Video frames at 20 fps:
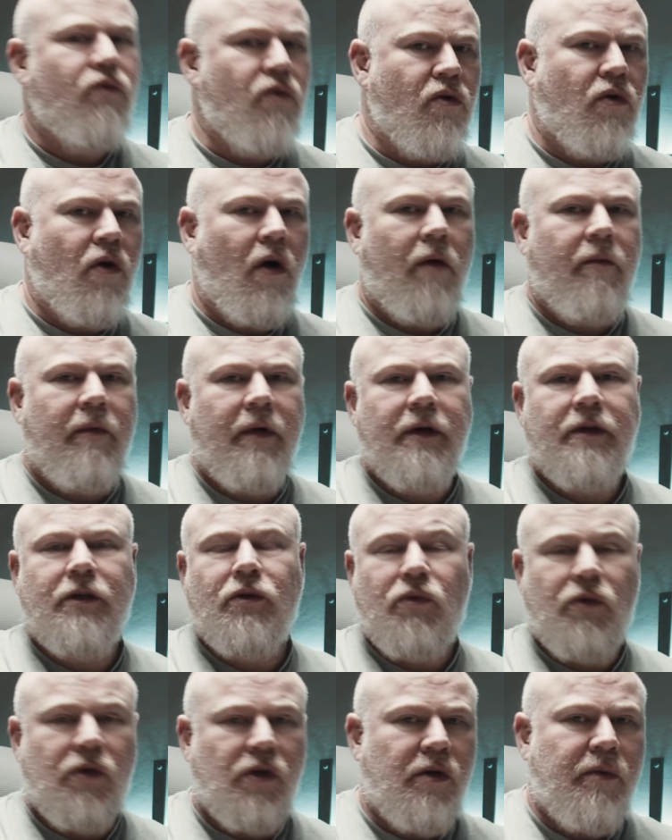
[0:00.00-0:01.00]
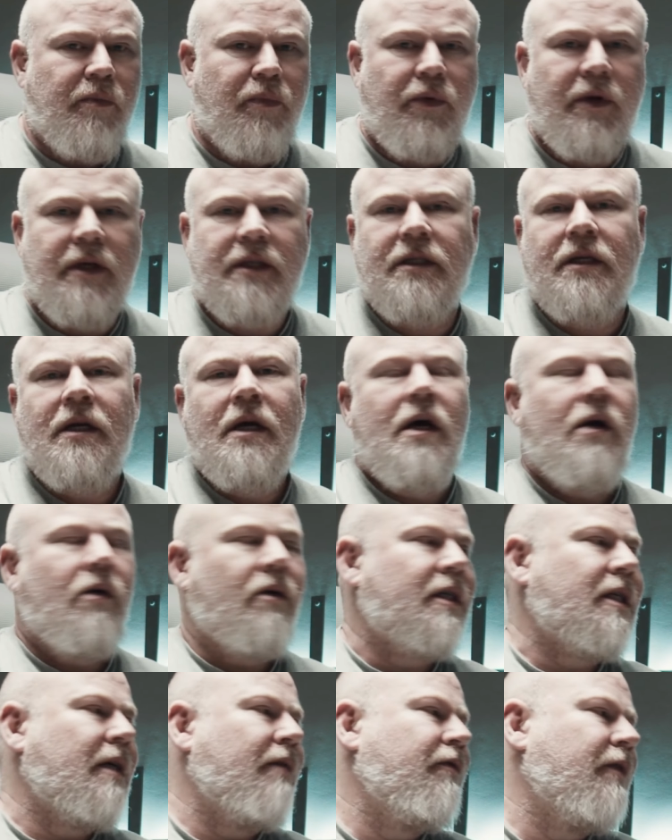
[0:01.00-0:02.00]
WooCommerce or LearnPress
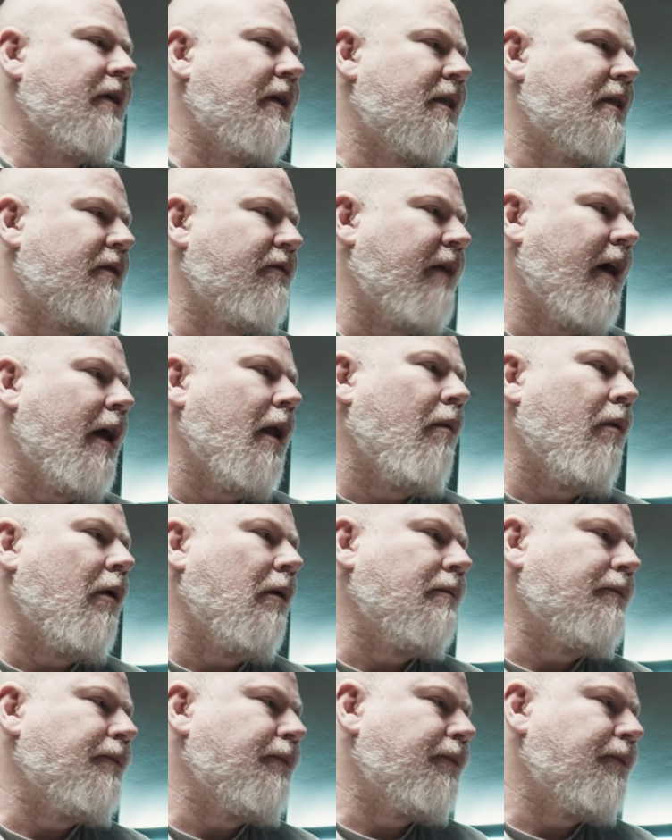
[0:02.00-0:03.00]
or something is available.